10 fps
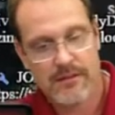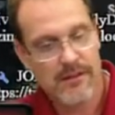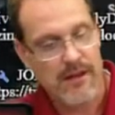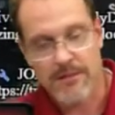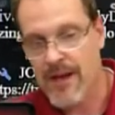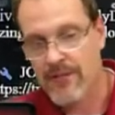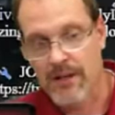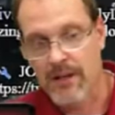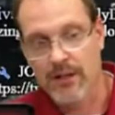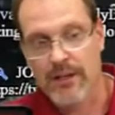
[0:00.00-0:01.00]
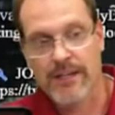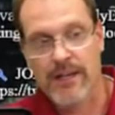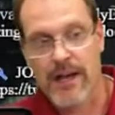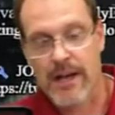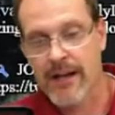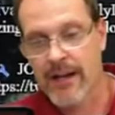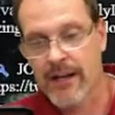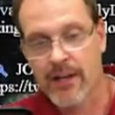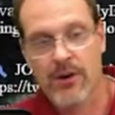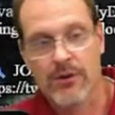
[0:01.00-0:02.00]
I'm not going to look at the. I'm not going to
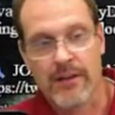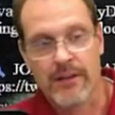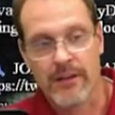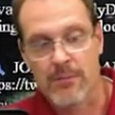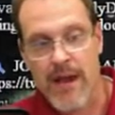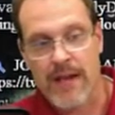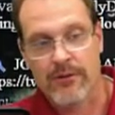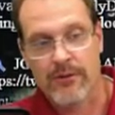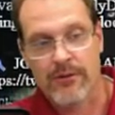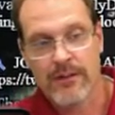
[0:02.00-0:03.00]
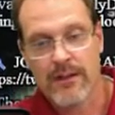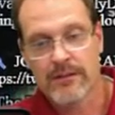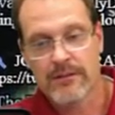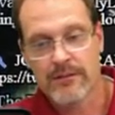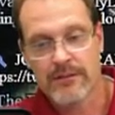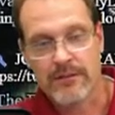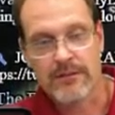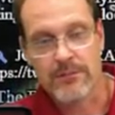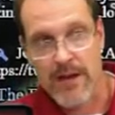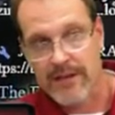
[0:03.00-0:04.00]
go into the manual to
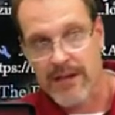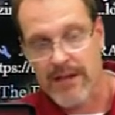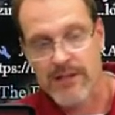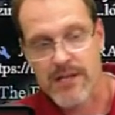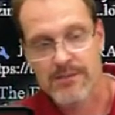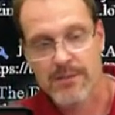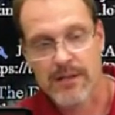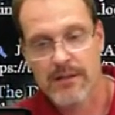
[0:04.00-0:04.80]
to make that adjustment.